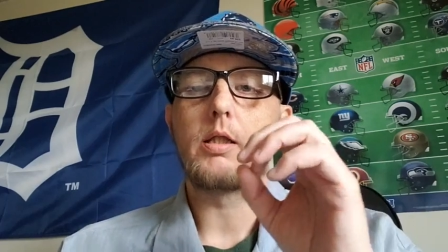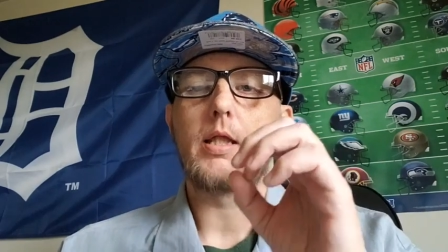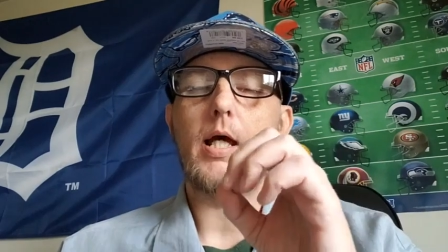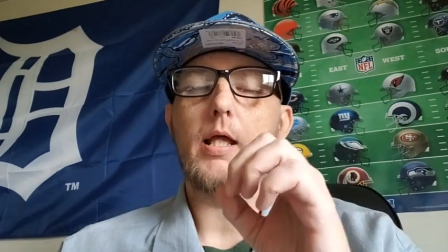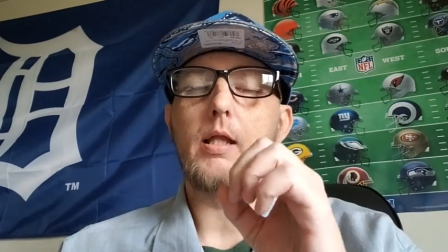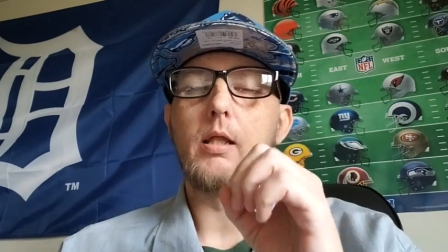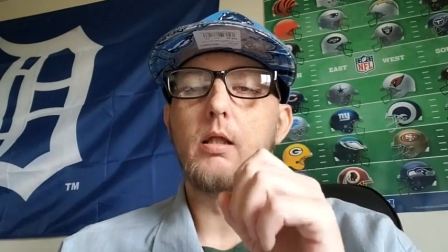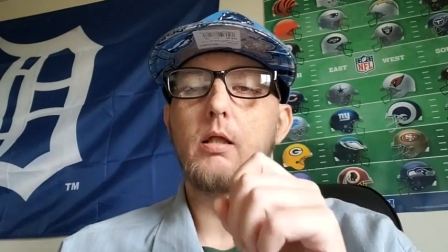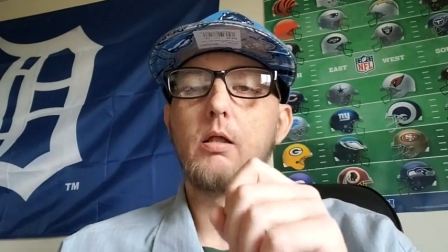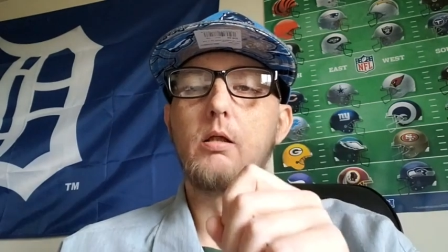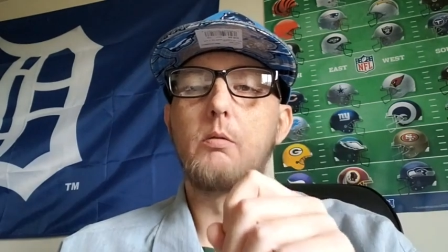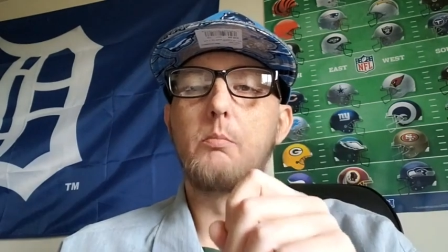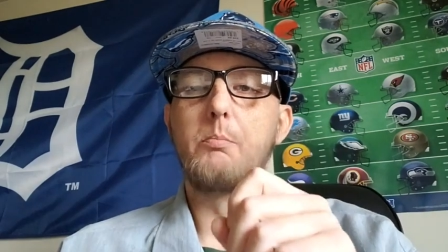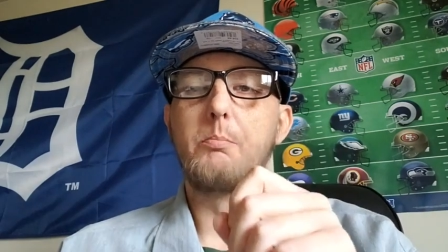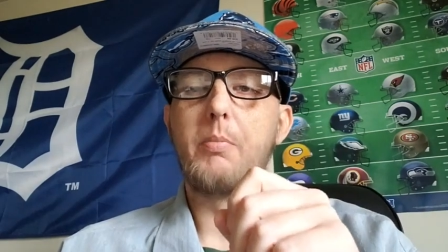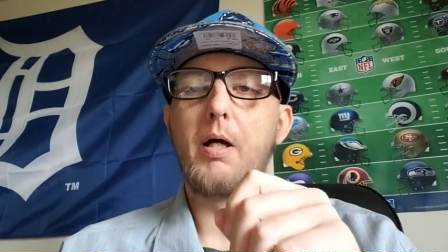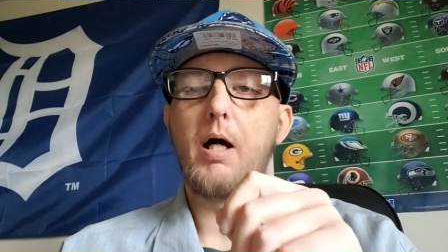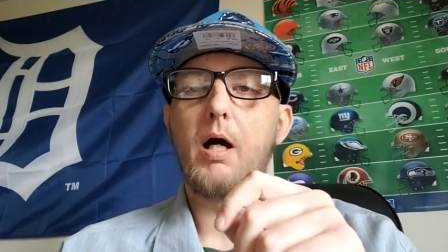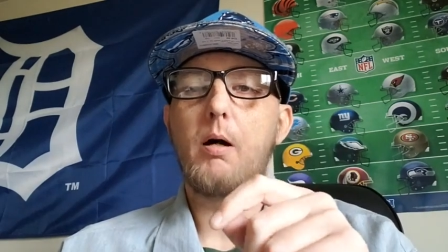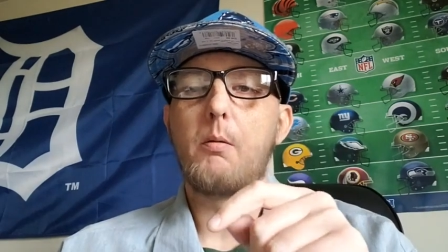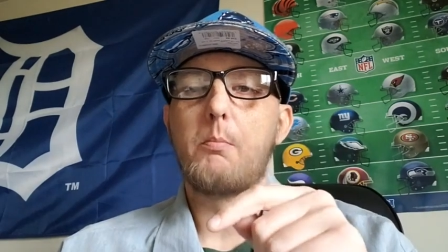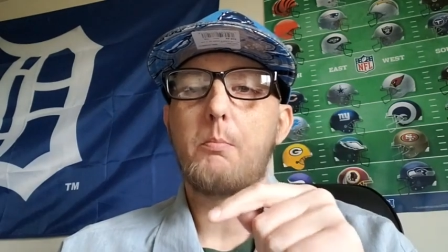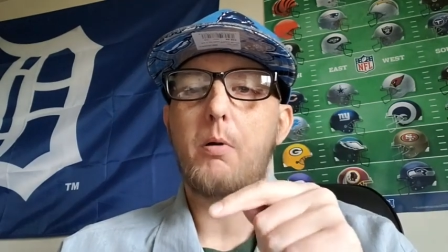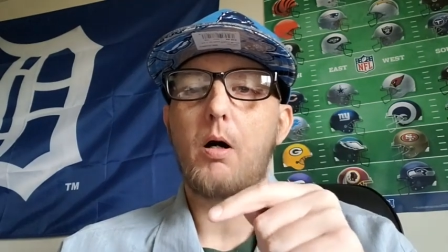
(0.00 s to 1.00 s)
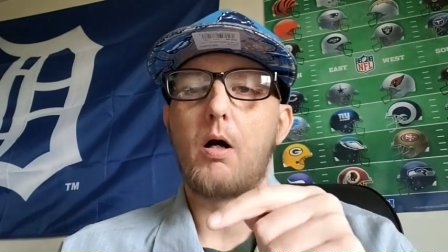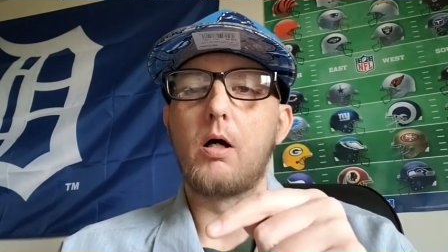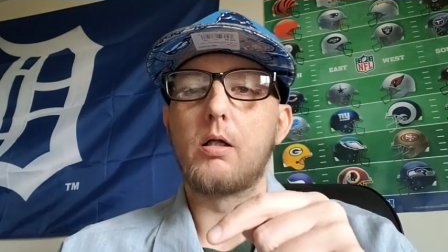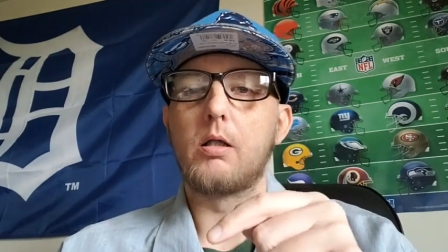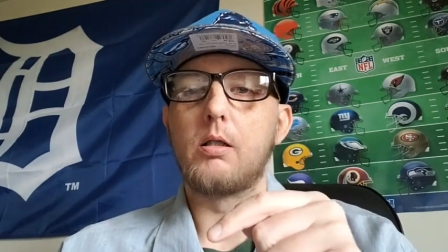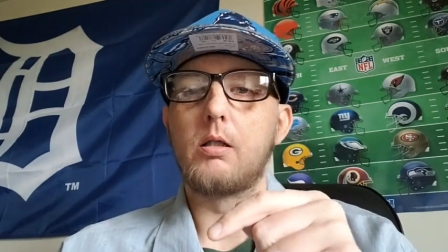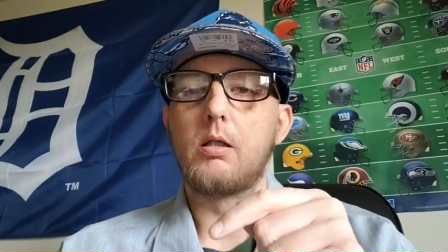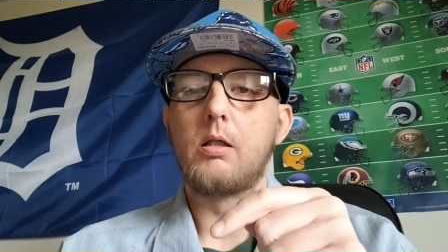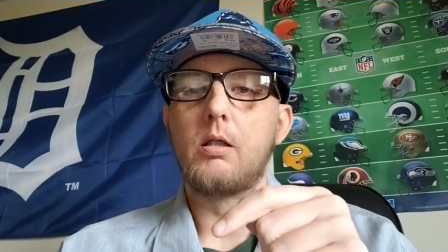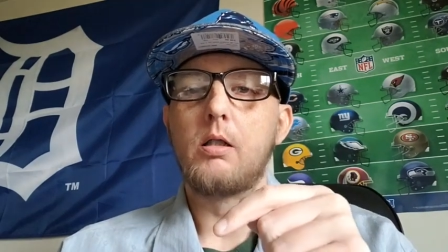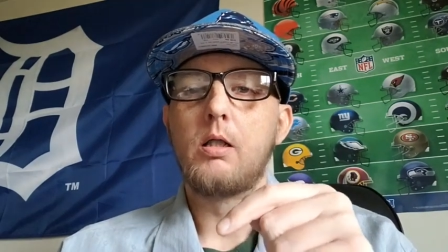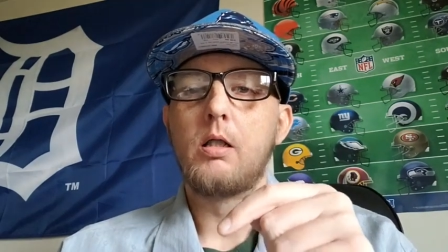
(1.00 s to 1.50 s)
that little bell
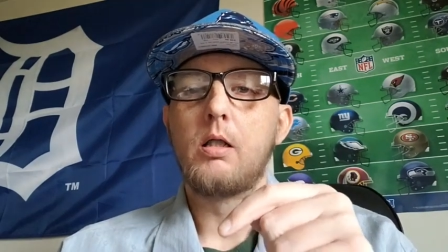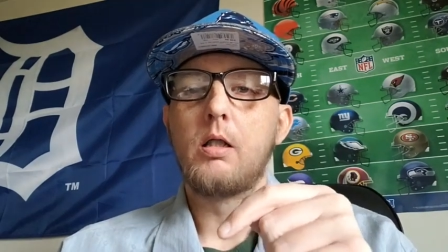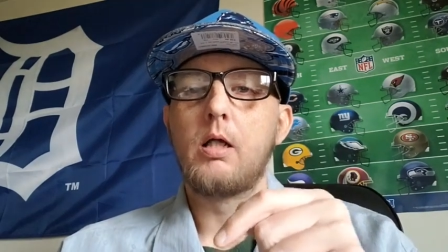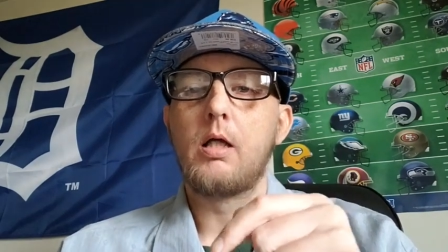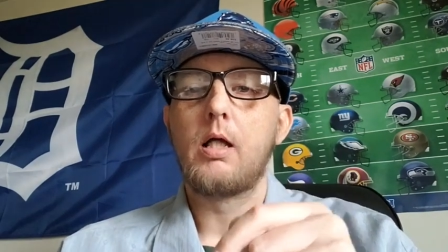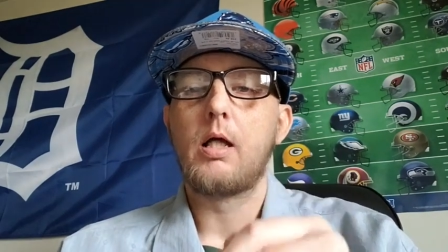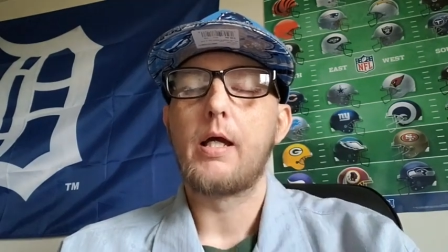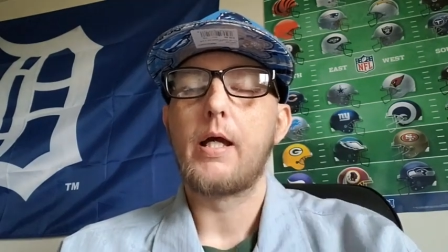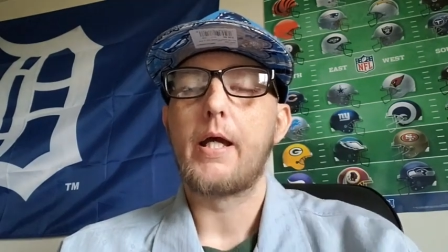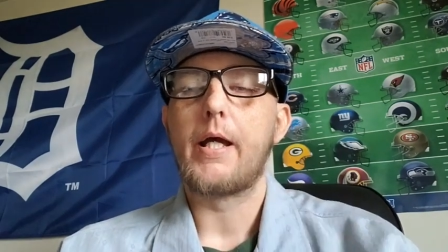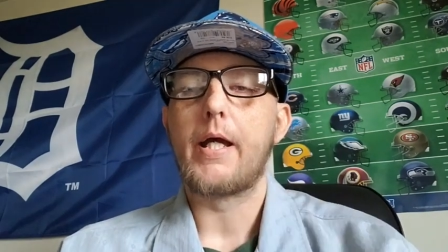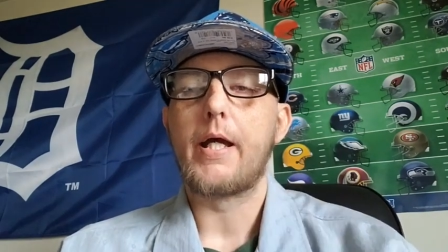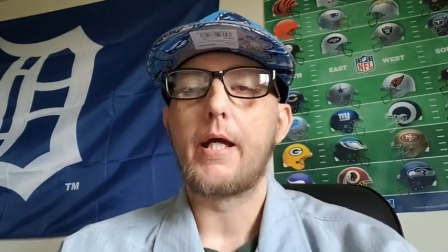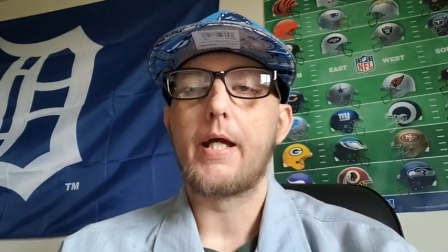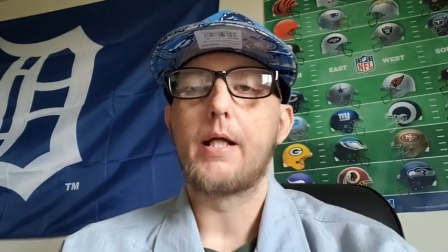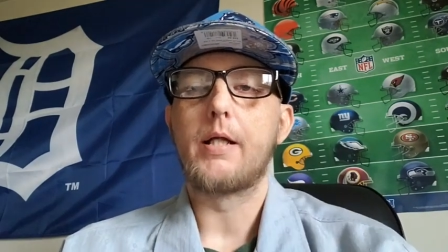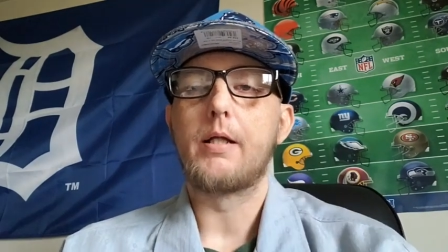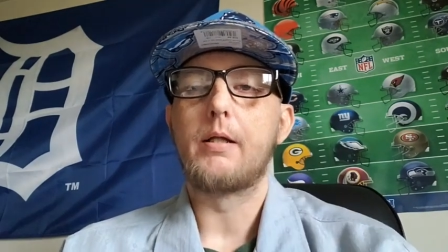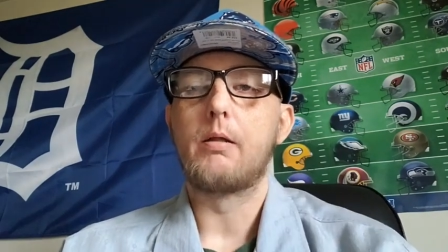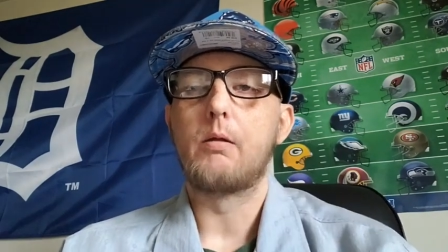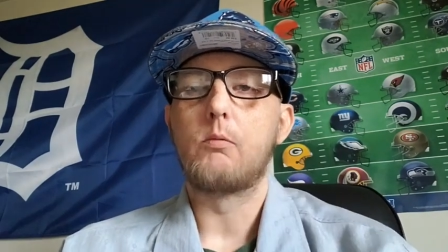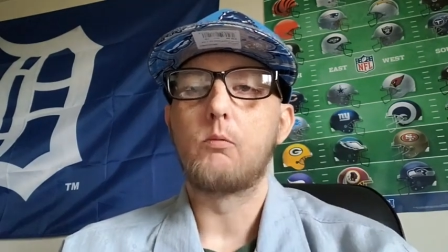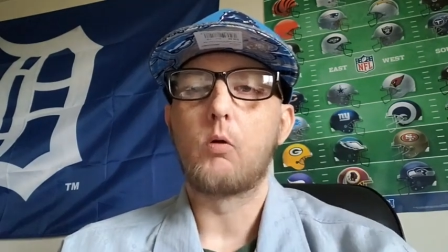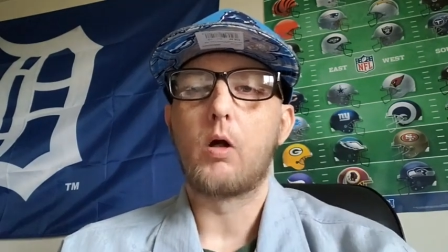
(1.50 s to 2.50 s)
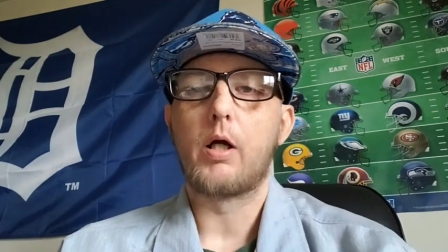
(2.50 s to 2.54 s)
button and